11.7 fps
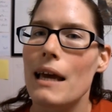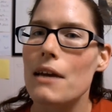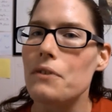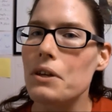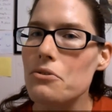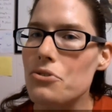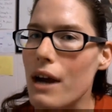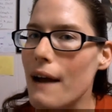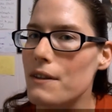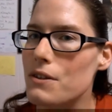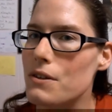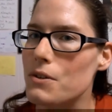If you
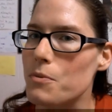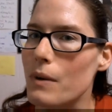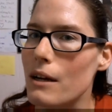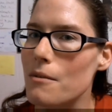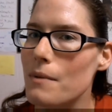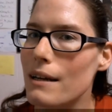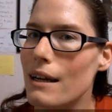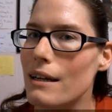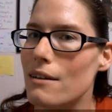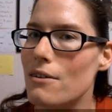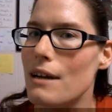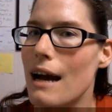try this experiment
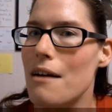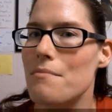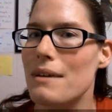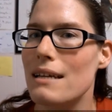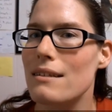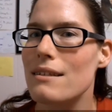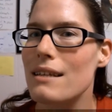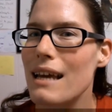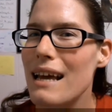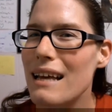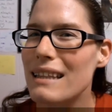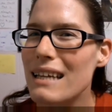and you're not missed,
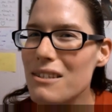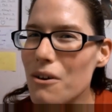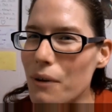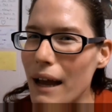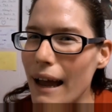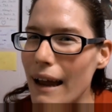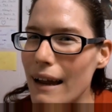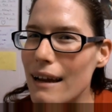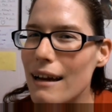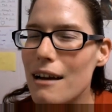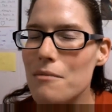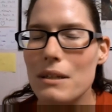that's
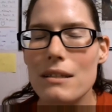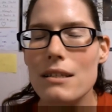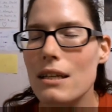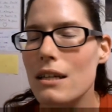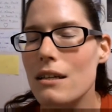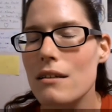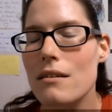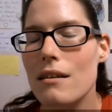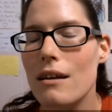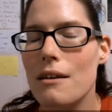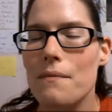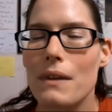okay. I mean,
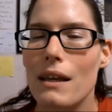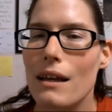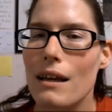seriously,